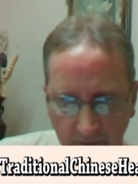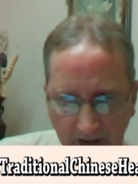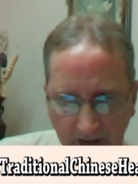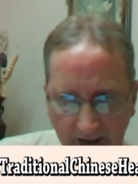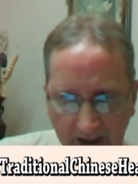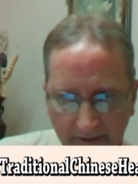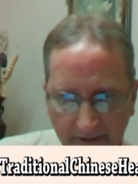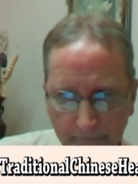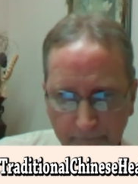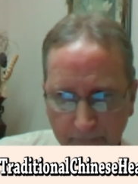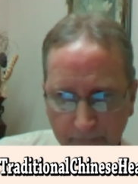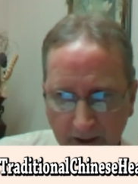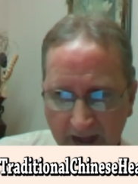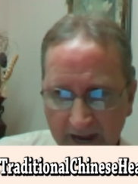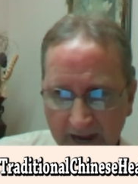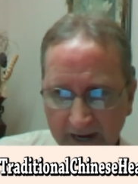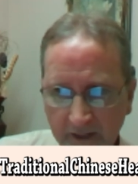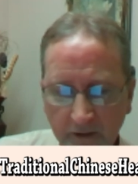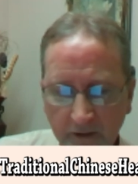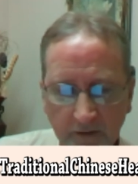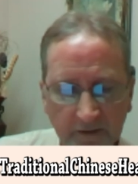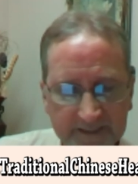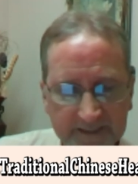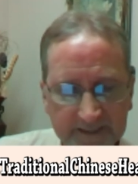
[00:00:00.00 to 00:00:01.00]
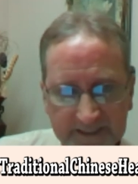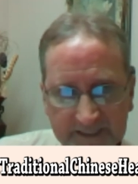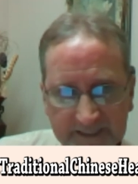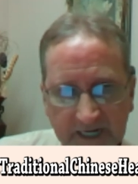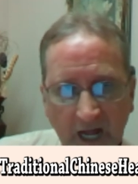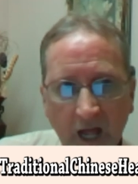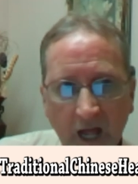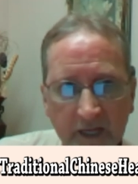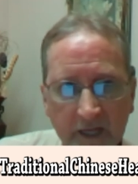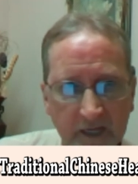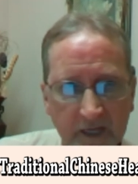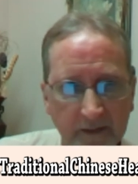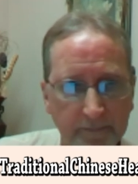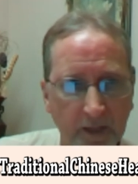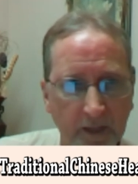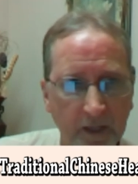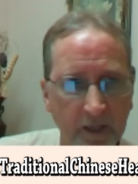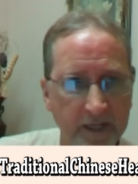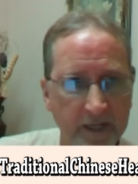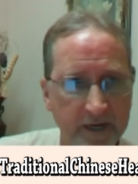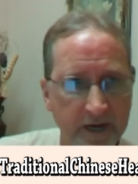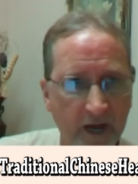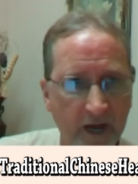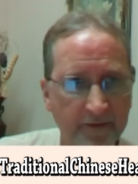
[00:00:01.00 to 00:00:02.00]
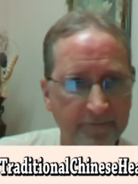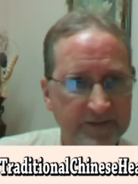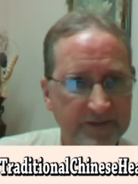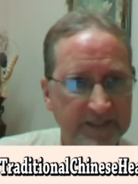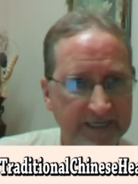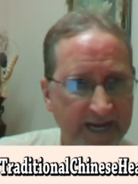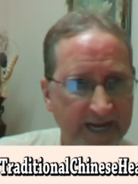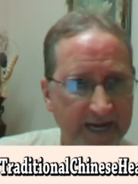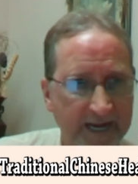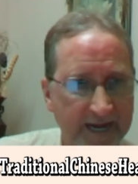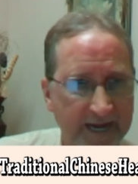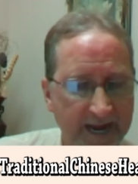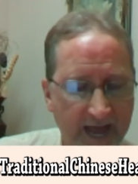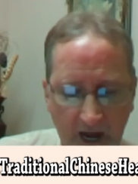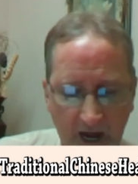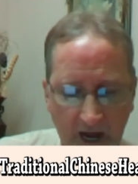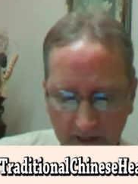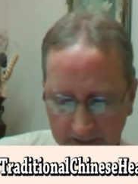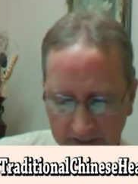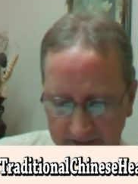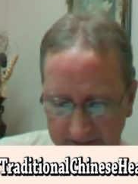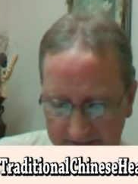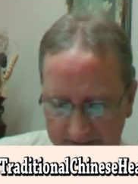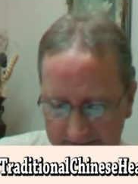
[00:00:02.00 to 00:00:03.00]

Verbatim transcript: have bile soluble enough to get it out of the